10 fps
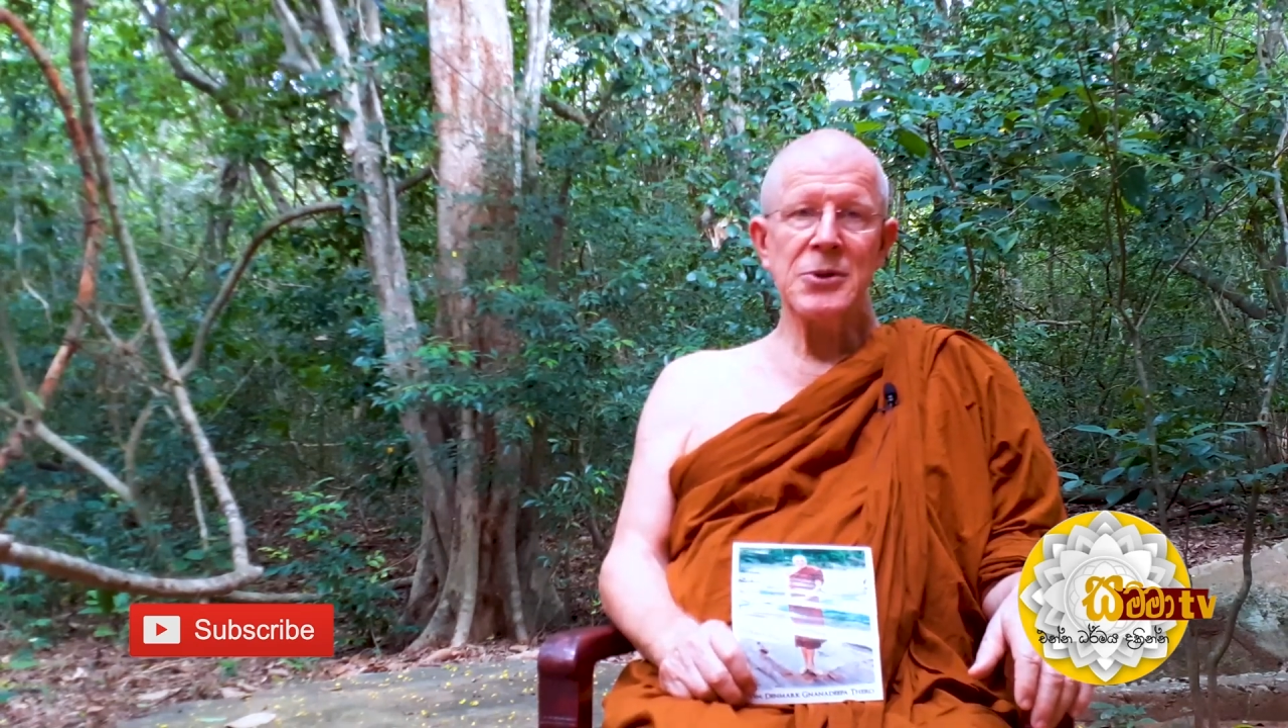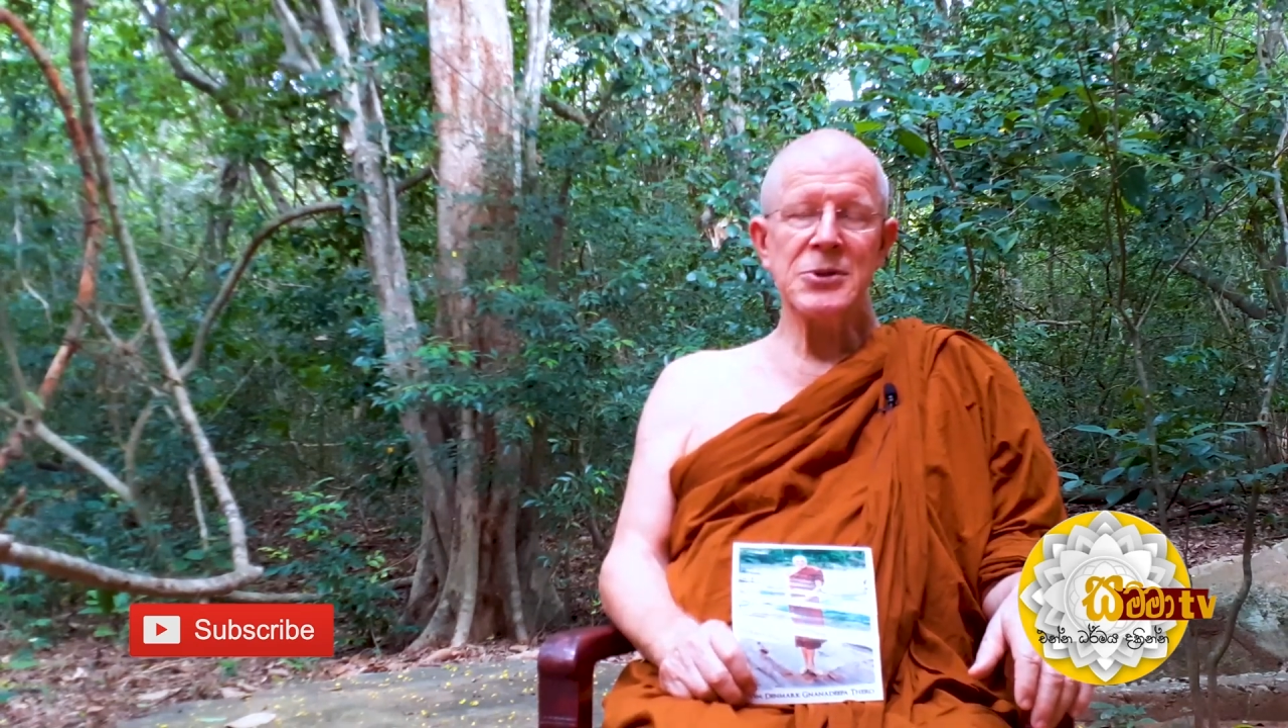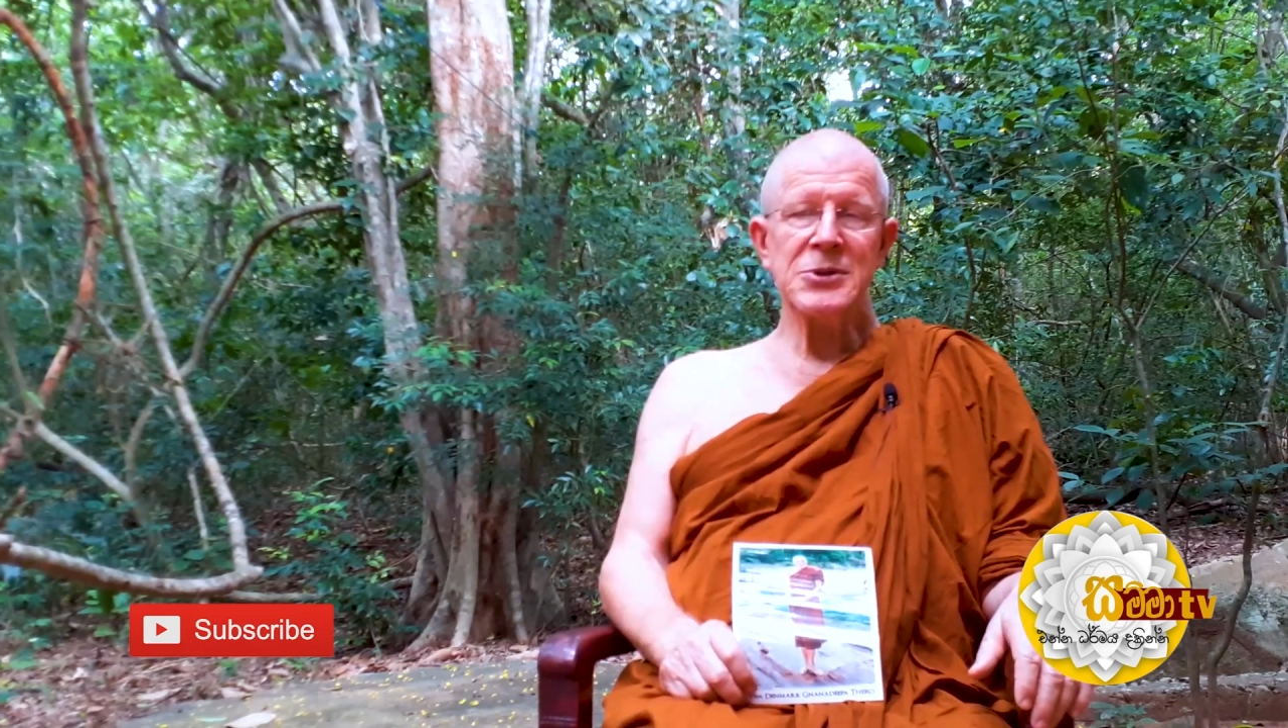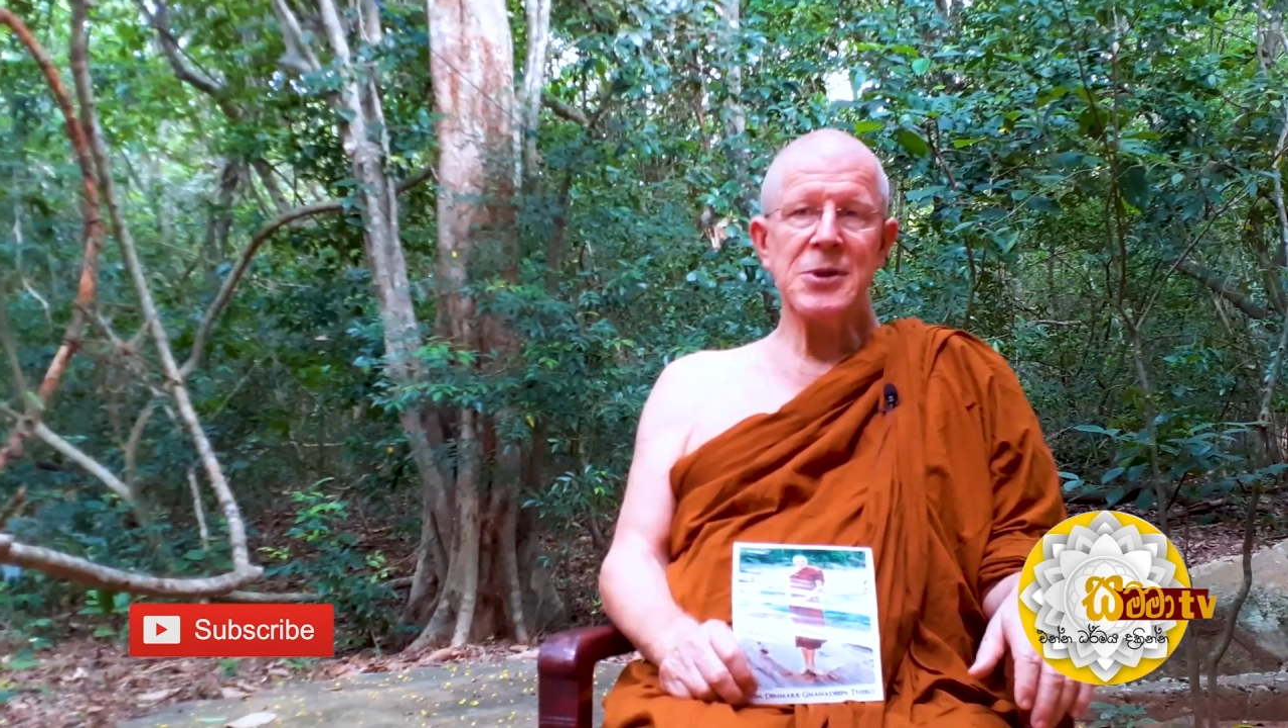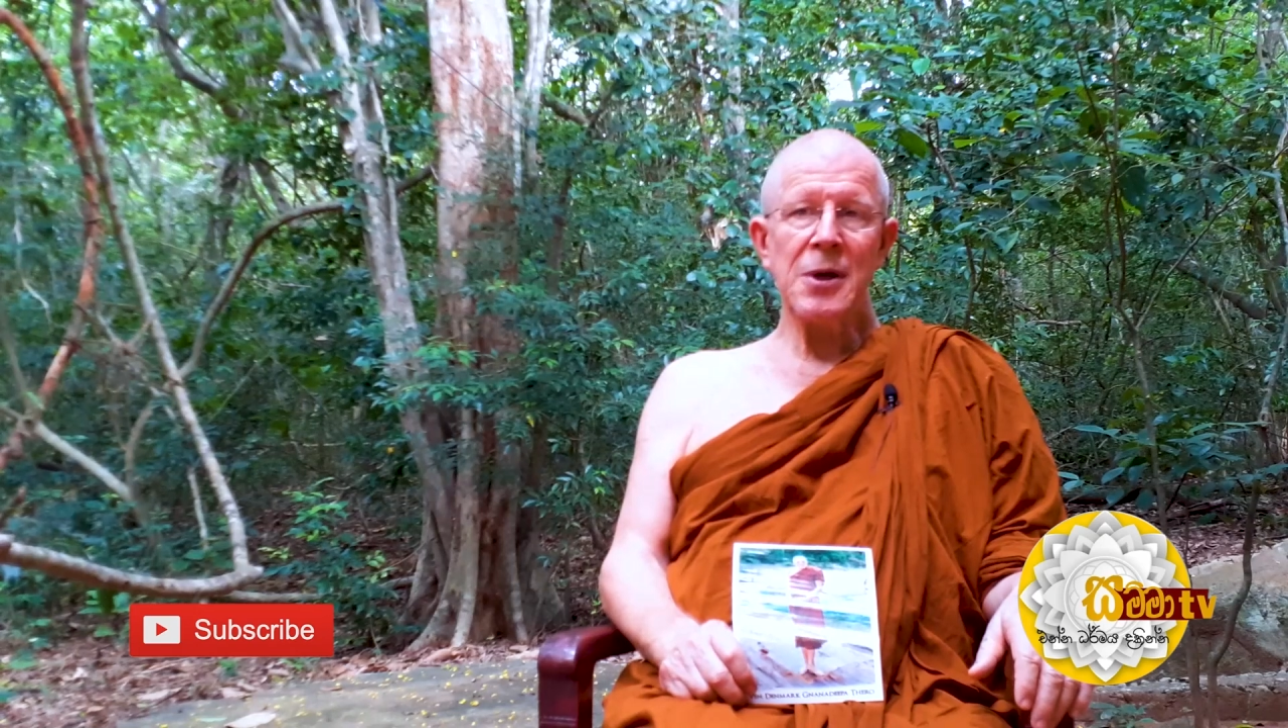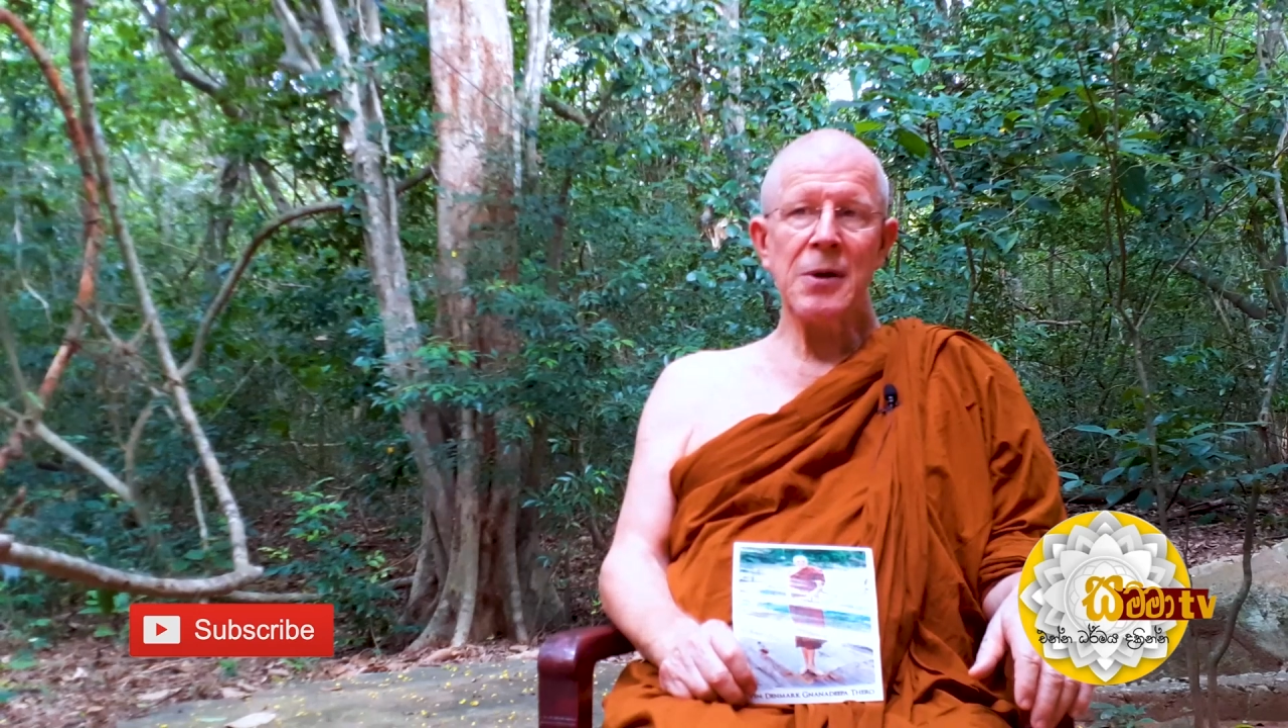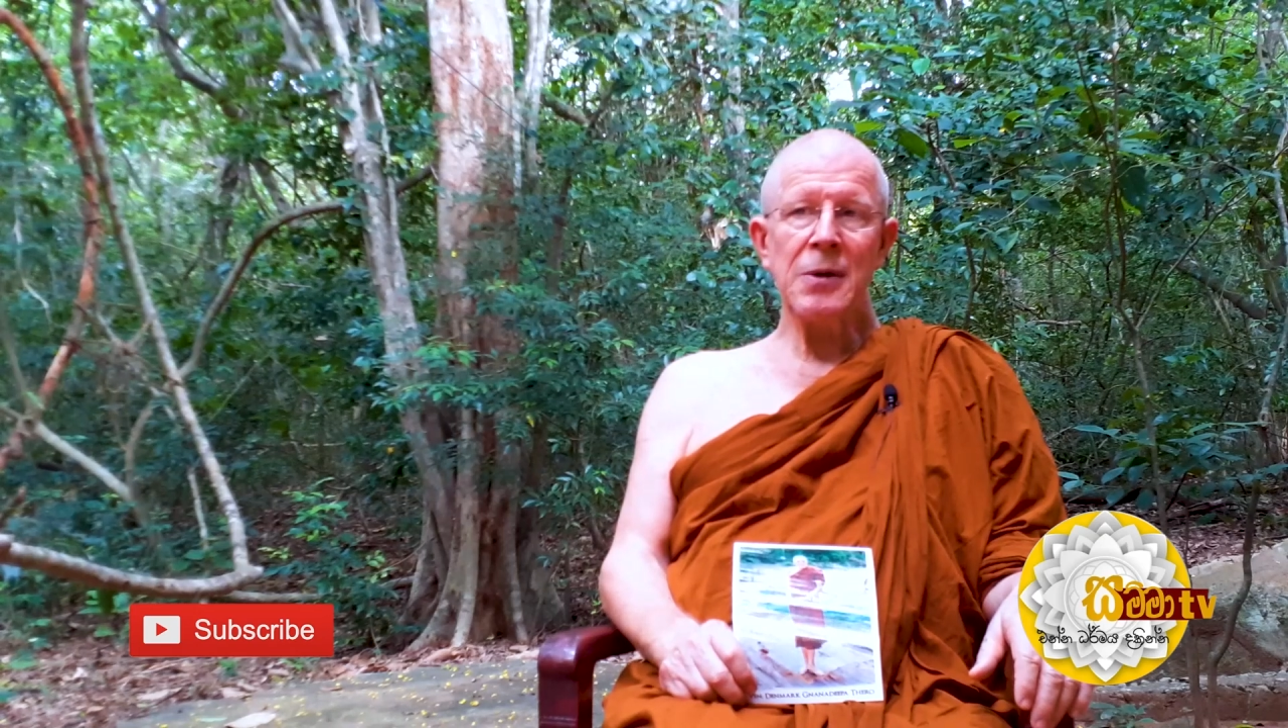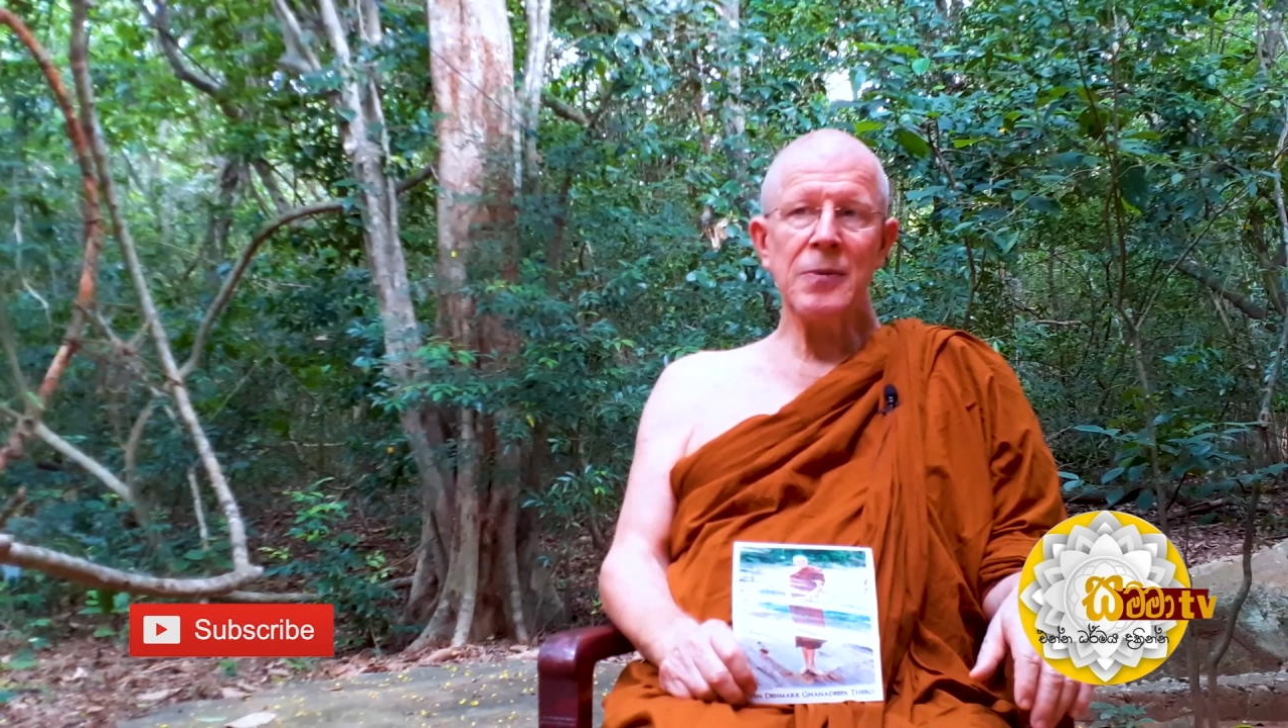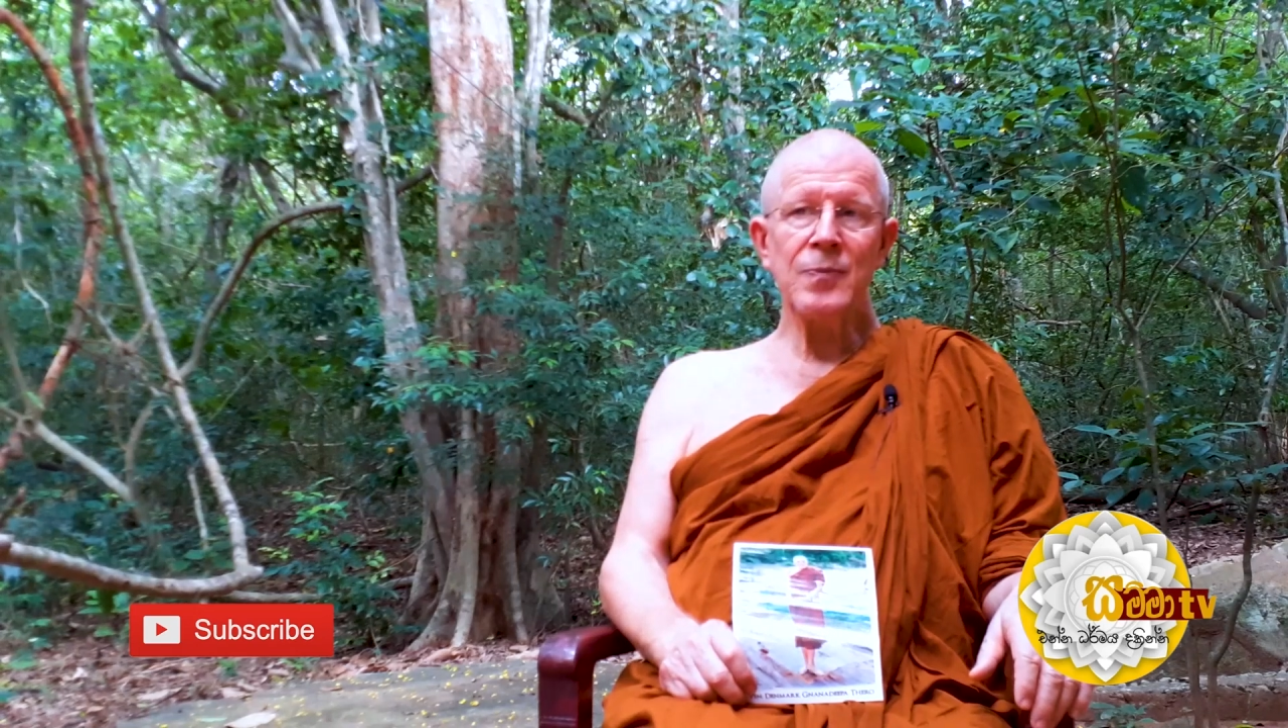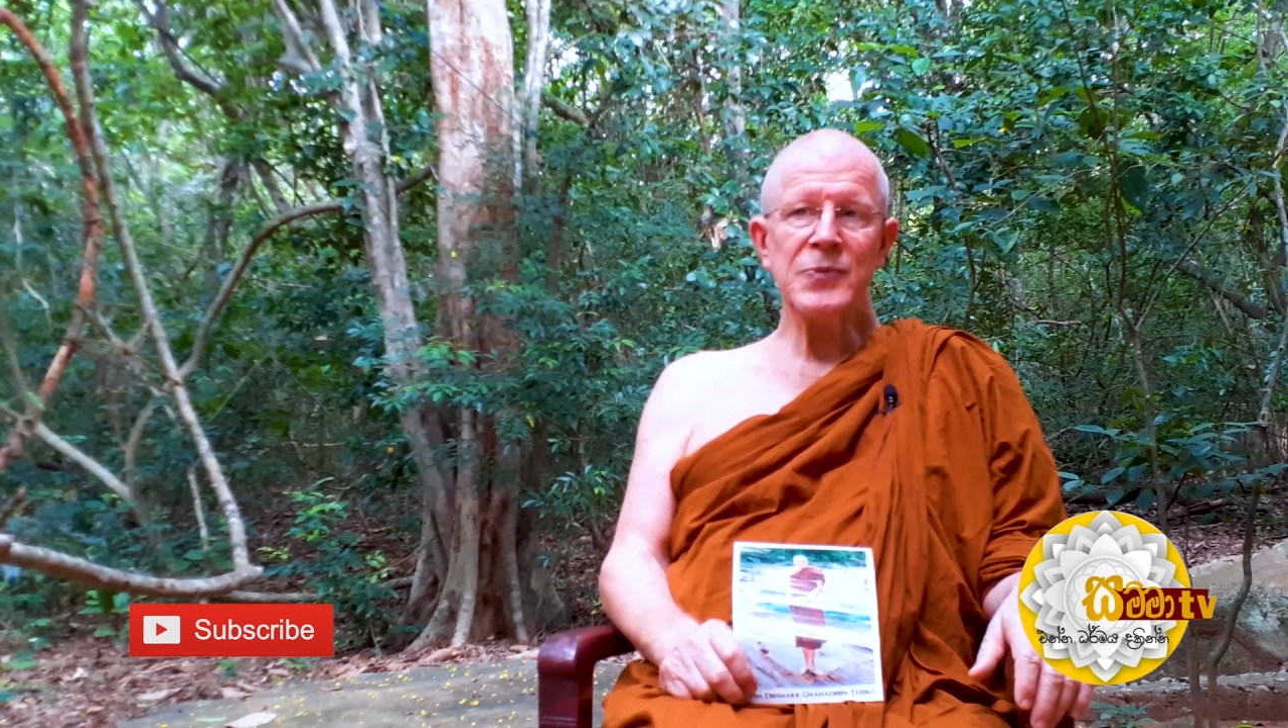So